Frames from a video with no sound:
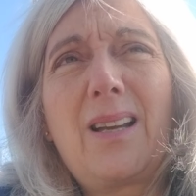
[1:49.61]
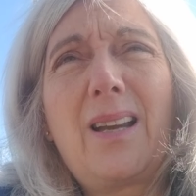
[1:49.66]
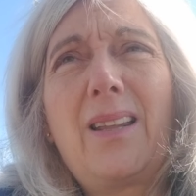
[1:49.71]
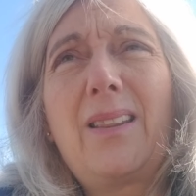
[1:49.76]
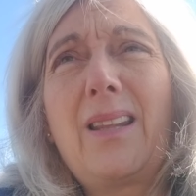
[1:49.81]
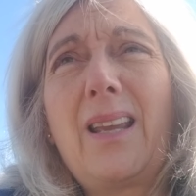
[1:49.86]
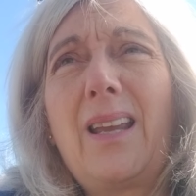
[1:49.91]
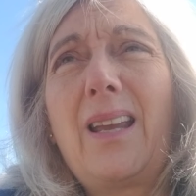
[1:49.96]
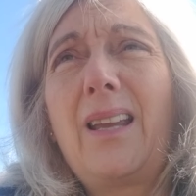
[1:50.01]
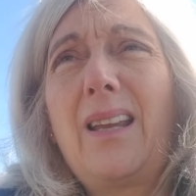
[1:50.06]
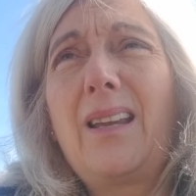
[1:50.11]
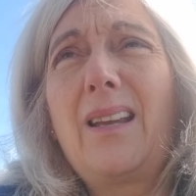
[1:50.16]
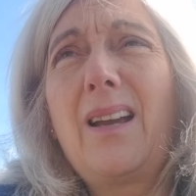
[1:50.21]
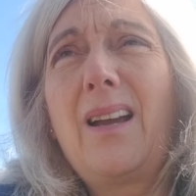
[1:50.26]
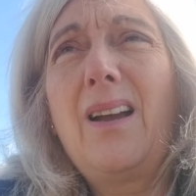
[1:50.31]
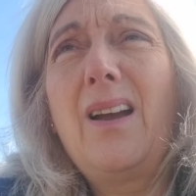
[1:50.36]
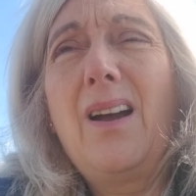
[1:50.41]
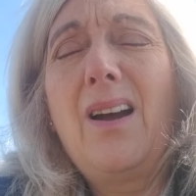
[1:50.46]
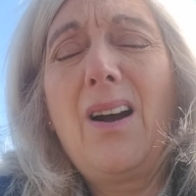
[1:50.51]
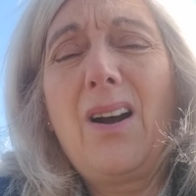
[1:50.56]
And they
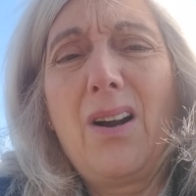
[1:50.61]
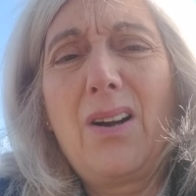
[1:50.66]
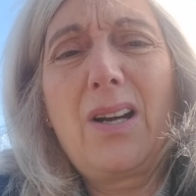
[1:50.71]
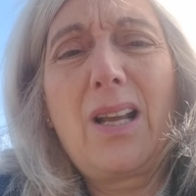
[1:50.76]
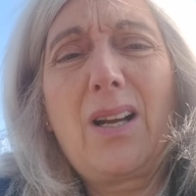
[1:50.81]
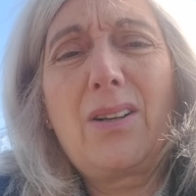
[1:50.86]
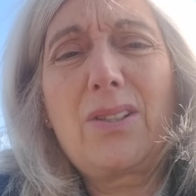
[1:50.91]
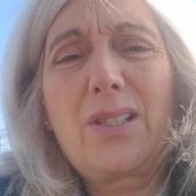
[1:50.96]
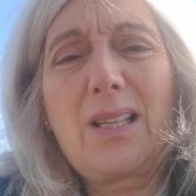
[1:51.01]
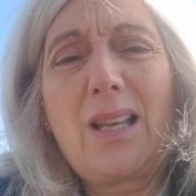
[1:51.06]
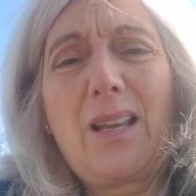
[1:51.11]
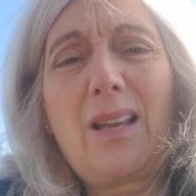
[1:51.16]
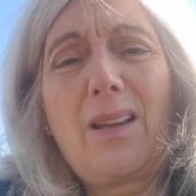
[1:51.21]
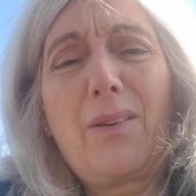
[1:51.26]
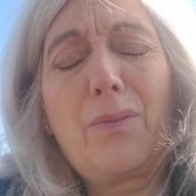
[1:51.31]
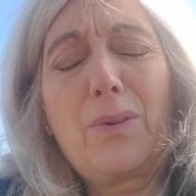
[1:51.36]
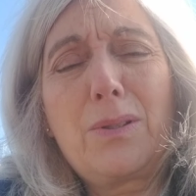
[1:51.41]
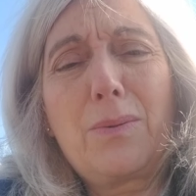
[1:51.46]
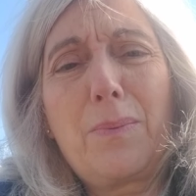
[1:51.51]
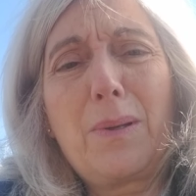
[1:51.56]
are now saying
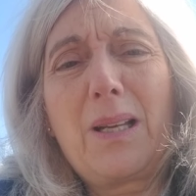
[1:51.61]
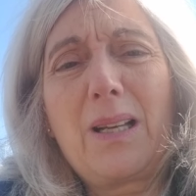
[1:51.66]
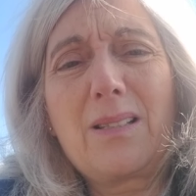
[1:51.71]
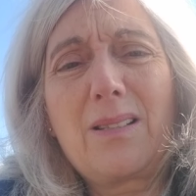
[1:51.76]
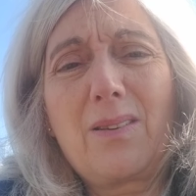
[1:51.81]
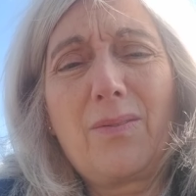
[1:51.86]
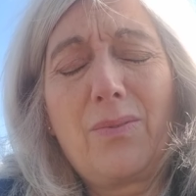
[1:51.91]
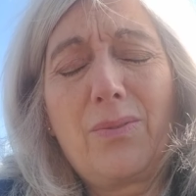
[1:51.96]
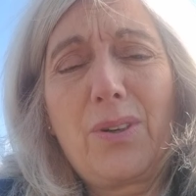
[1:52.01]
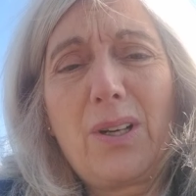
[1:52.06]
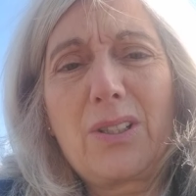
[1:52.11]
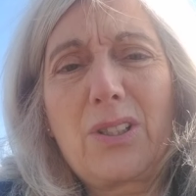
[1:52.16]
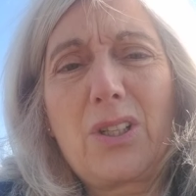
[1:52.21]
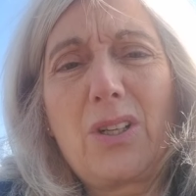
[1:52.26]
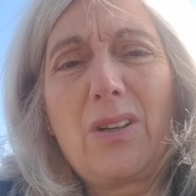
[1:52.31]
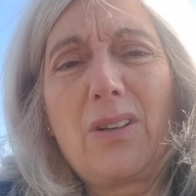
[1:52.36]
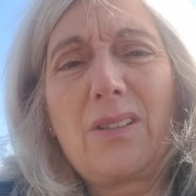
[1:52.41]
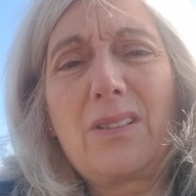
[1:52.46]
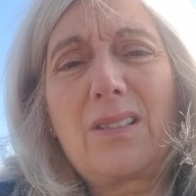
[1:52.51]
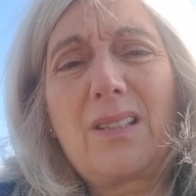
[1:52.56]
it was because of fresh
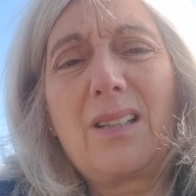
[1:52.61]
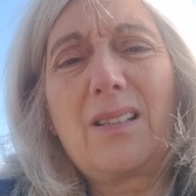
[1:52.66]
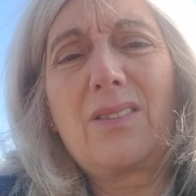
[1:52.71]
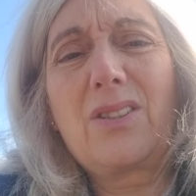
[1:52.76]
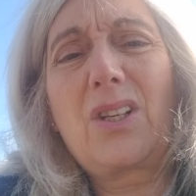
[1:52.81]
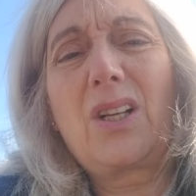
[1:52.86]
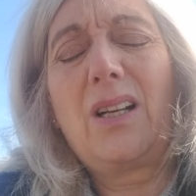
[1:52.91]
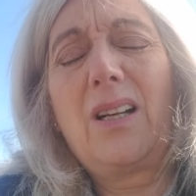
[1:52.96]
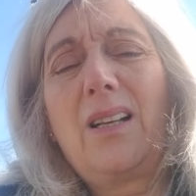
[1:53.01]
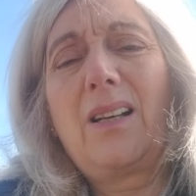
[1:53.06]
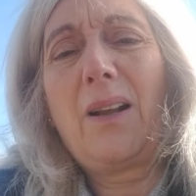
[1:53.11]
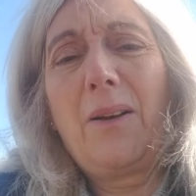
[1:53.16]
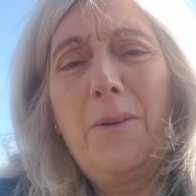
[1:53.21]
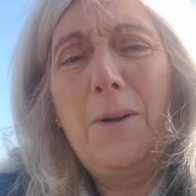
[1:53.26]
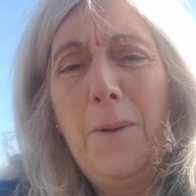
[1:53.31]
air and sunshine.